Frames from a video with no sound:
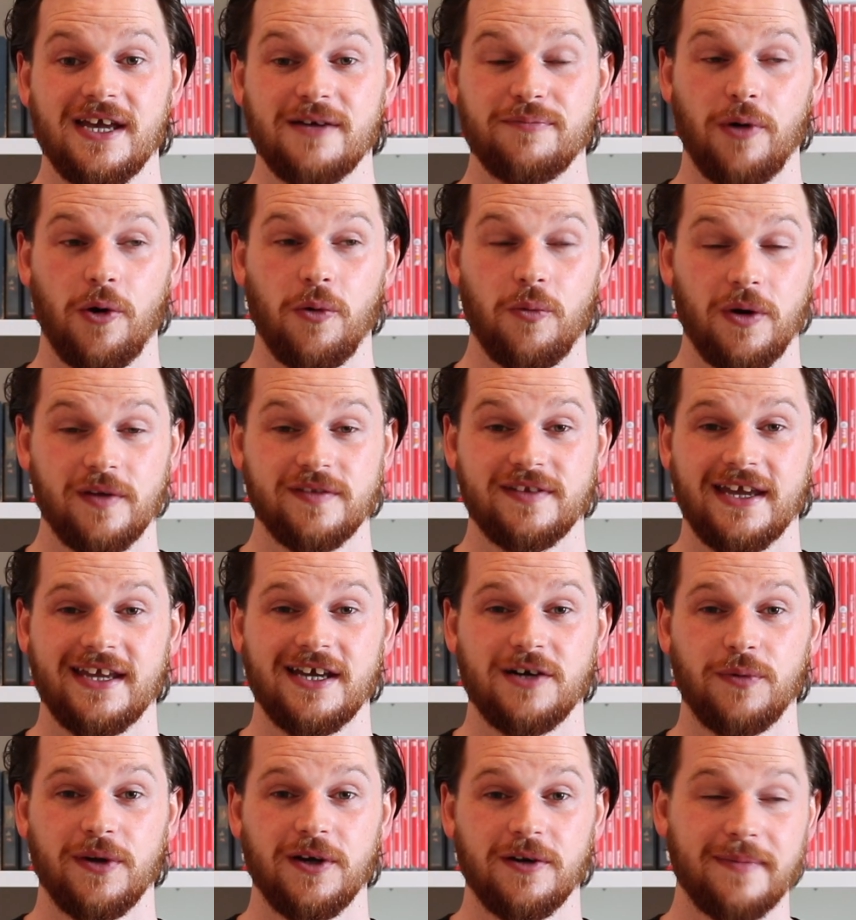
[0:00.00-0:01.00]
But one day I
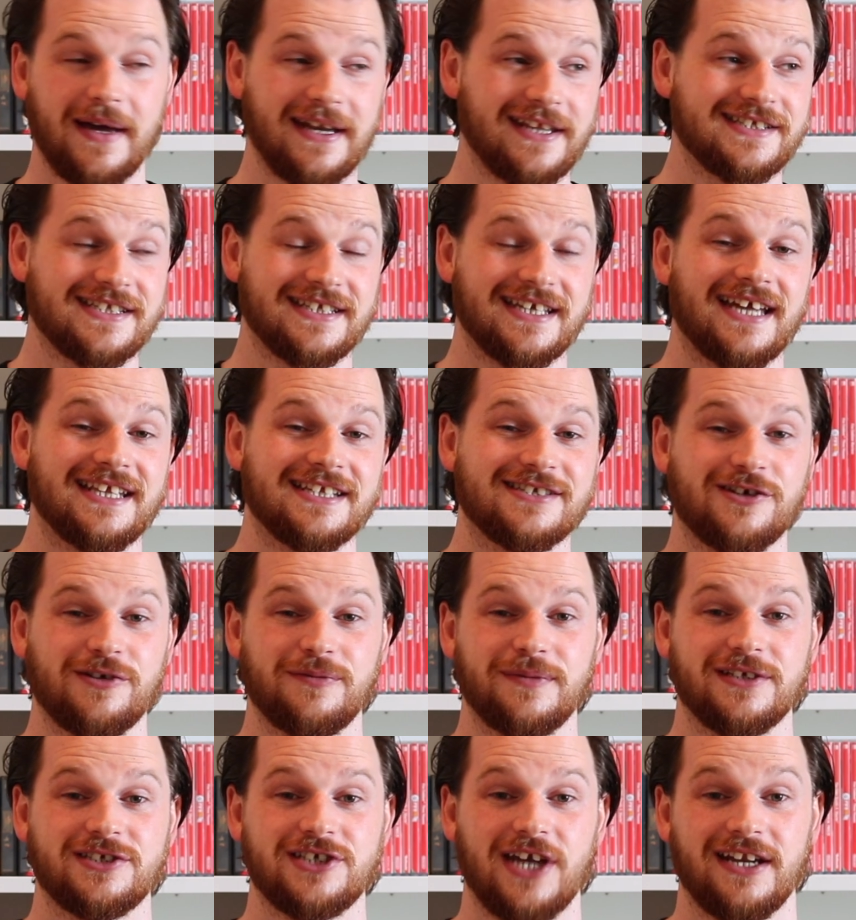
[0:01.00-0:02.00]
will manage to get her to come
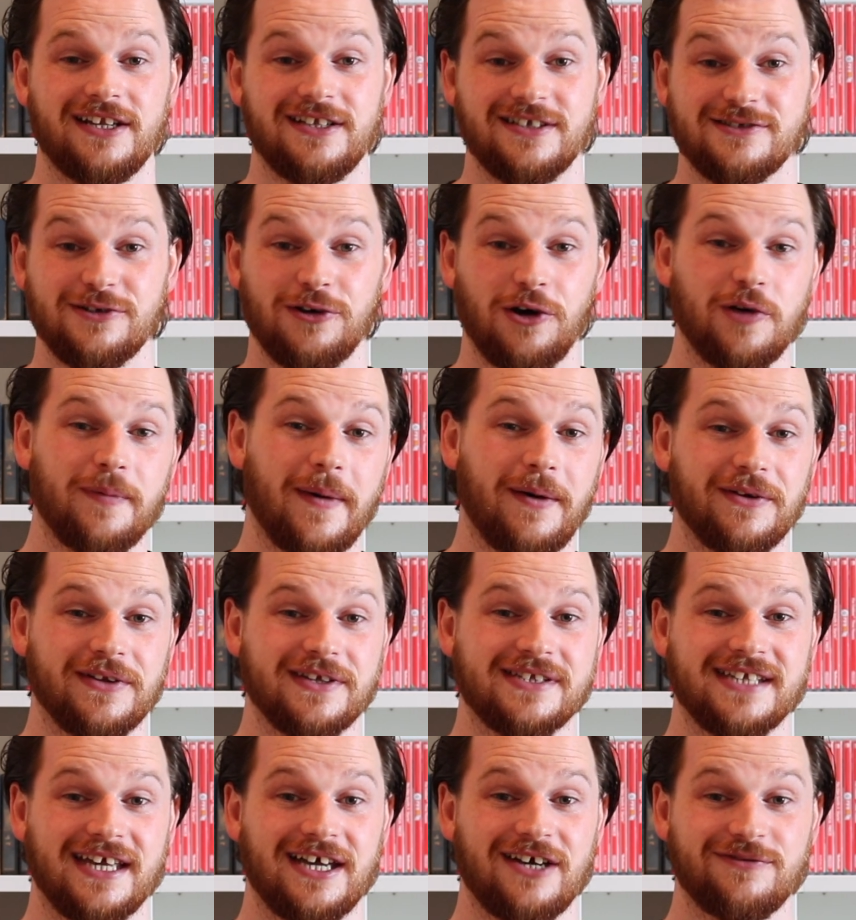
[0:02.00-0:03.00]
on the channel and talk about it
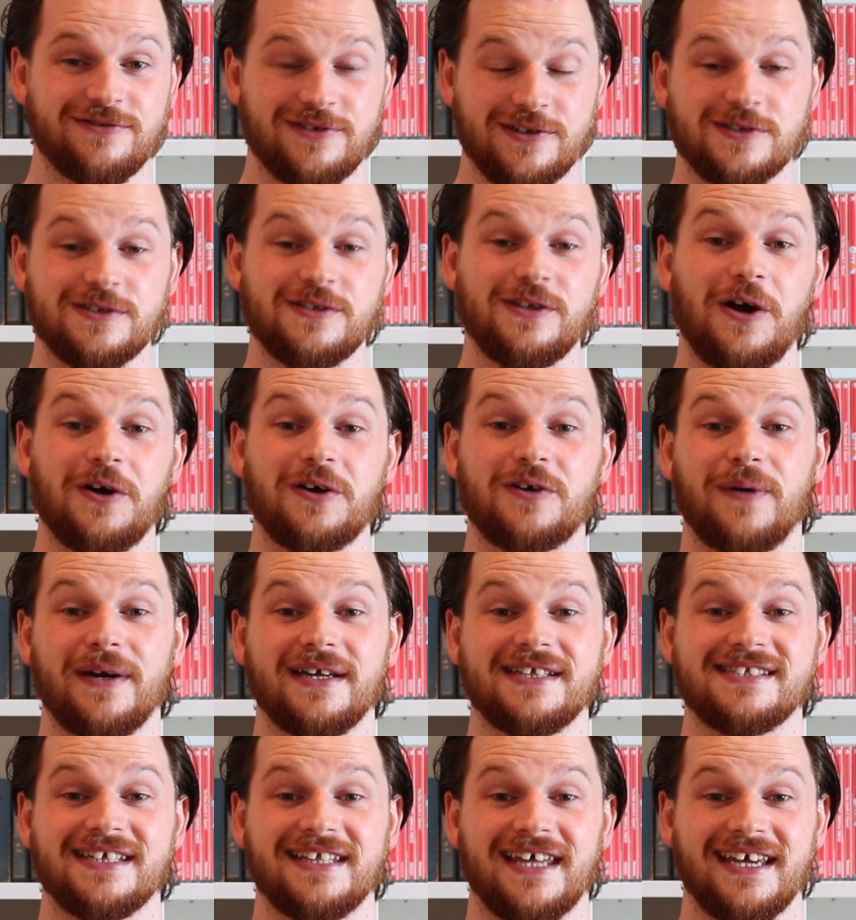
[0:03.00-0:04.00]
herself, just not
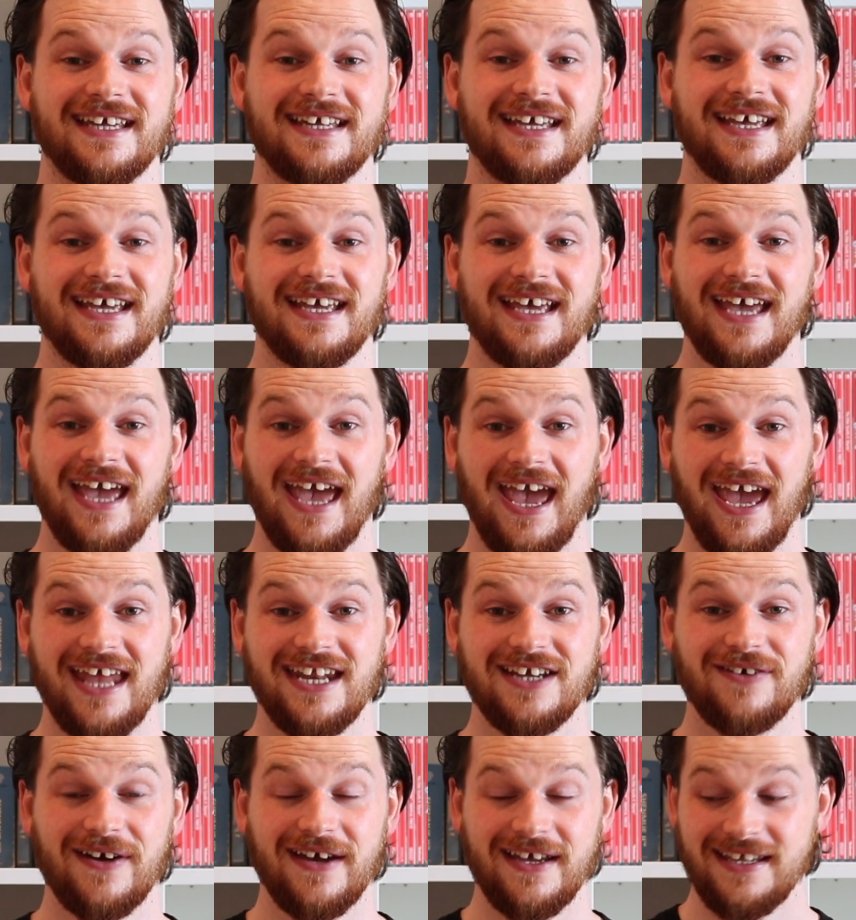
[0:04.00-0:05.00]
quite today.
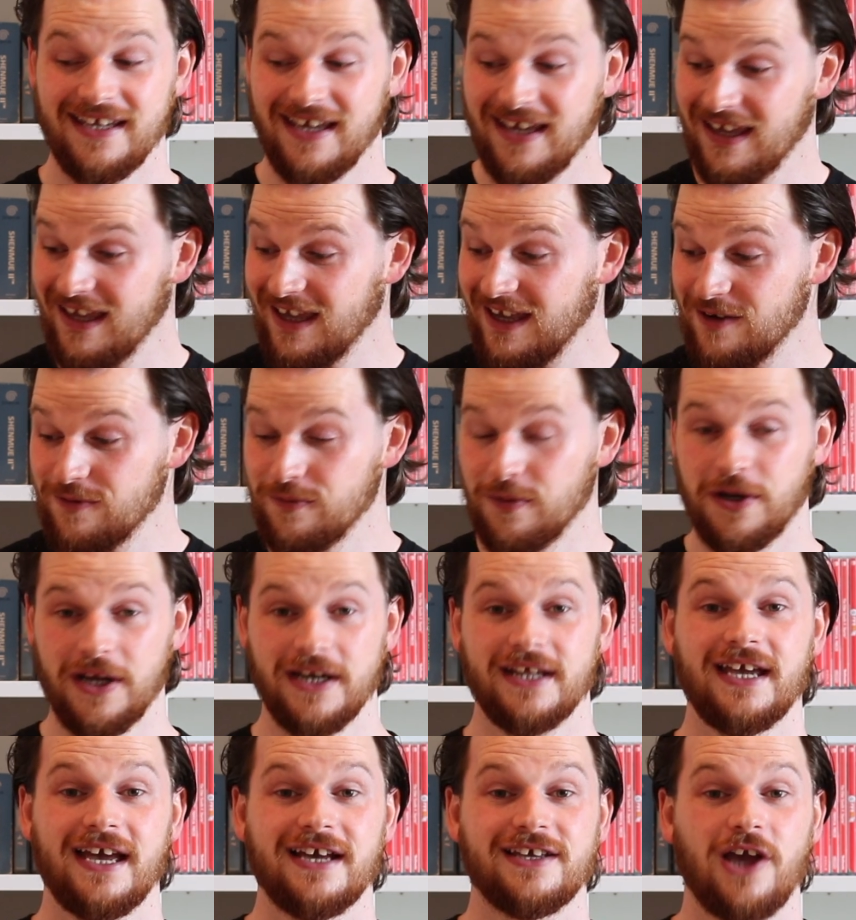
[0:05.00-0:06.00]
Anyway, we're going
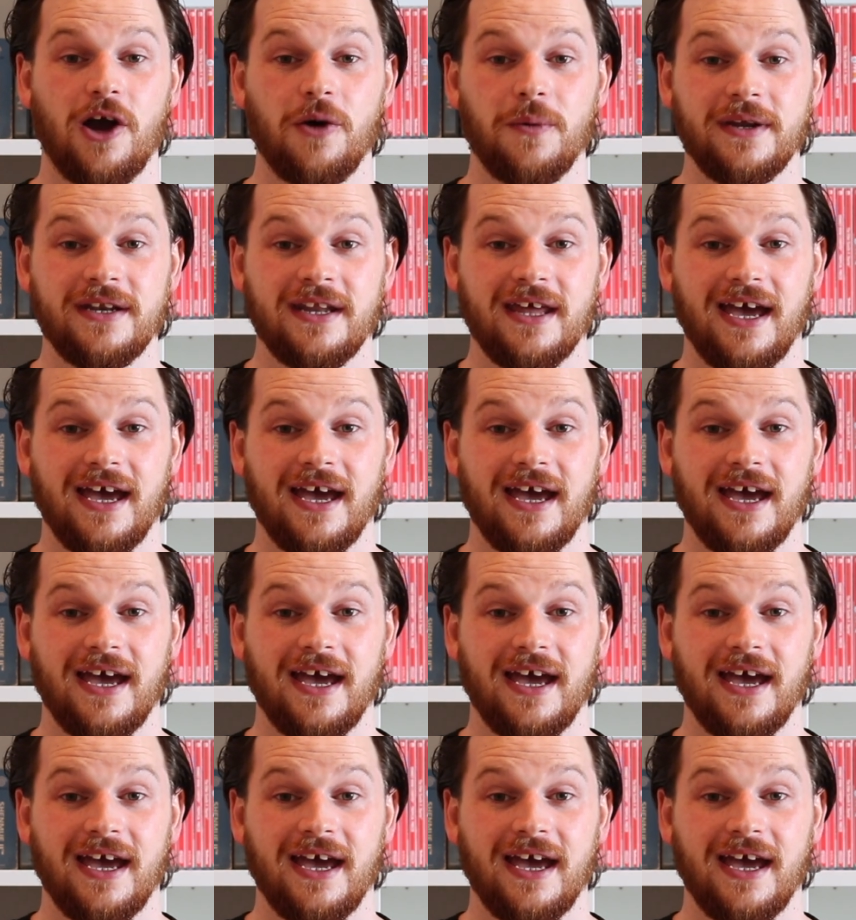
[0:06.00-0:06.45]
to get going.